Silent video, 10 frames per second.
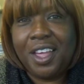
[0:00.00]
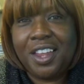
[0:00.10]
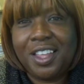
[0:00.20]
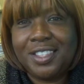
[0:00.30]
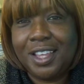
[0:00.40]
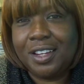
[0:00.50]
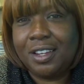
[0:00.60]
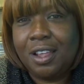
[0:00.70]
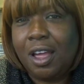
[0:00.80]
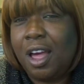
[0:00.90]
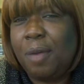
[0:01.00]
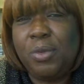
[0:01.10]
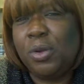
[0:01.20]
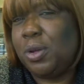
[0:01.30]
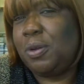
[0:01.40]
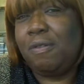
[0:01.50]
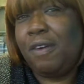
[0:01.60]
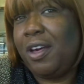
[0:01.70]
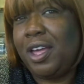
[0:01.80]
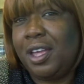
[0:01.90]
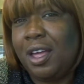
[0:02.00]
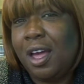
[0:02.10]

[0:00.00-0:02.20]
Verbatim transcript: And I said, I'm not going to fight.